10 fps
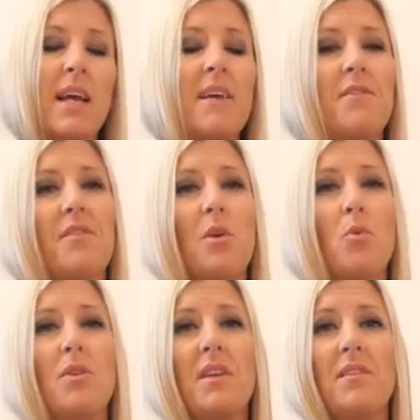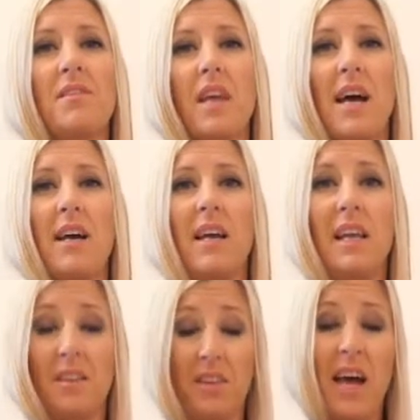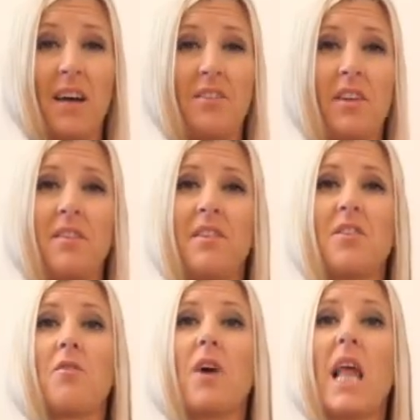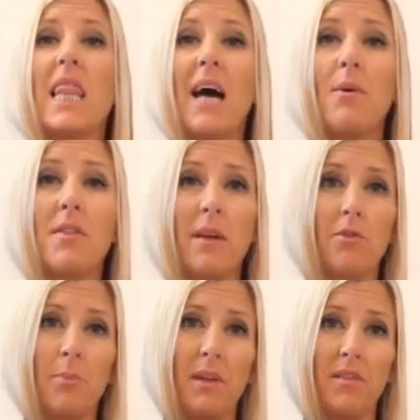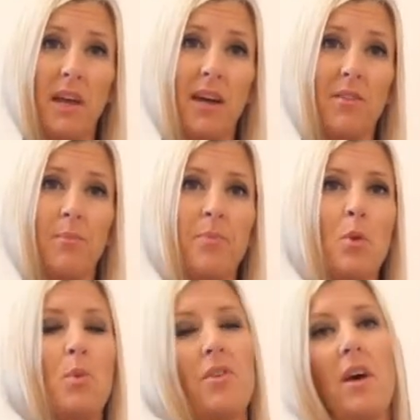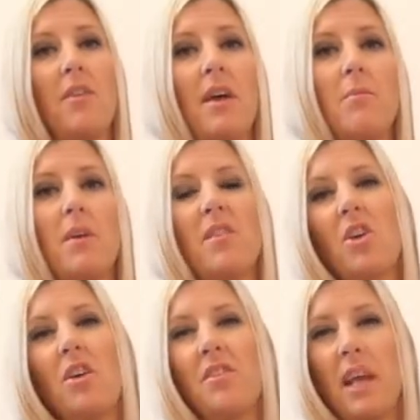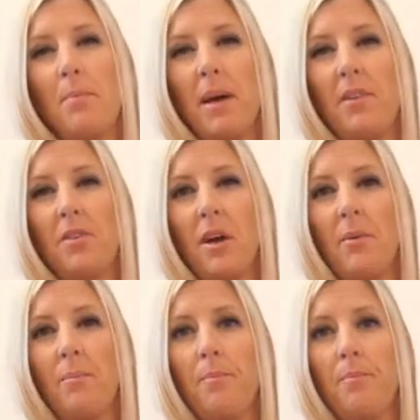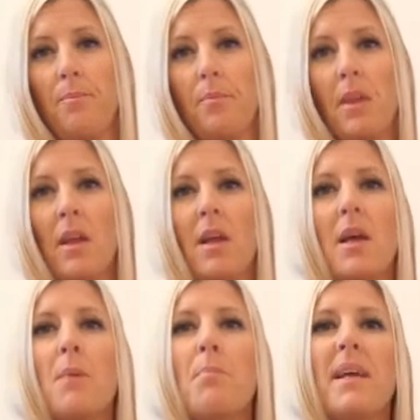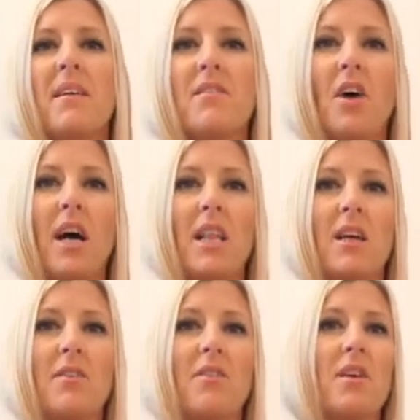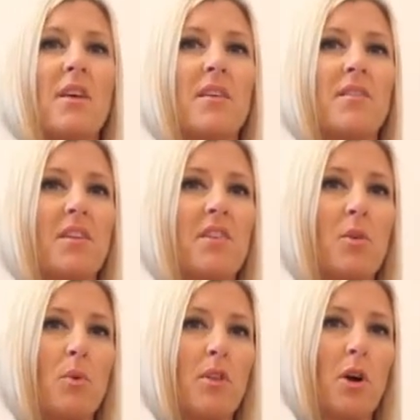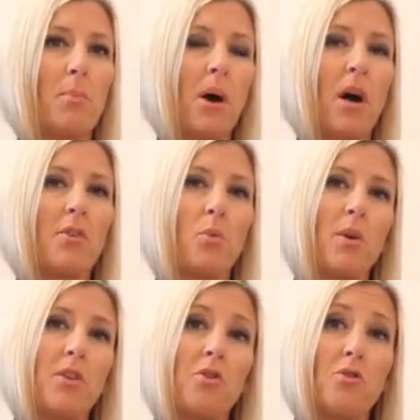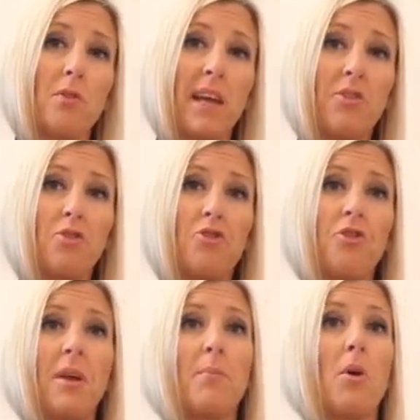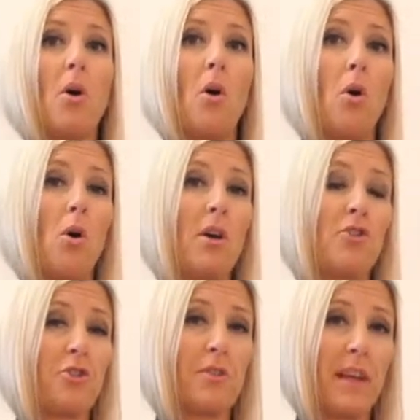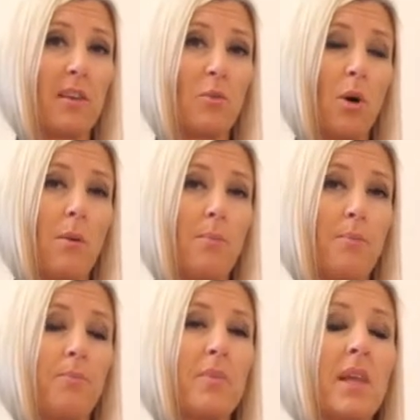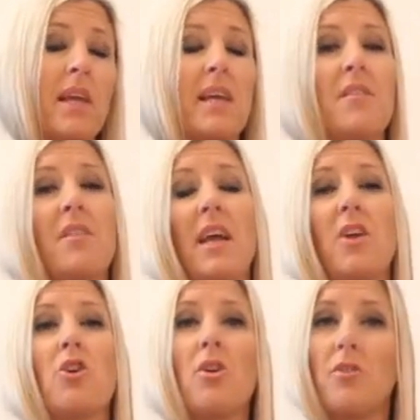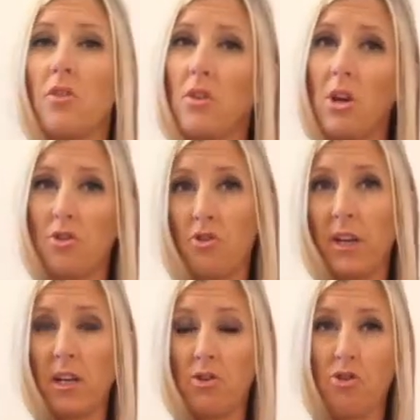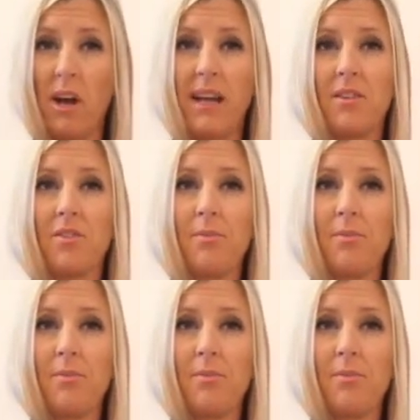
If someone is sta- sad, instead of allowing them to be sad, we tell them it's going to get better. Being silent, sitting with your partner, whether you're in a relationship or it's your next one, is a good nurturing trait.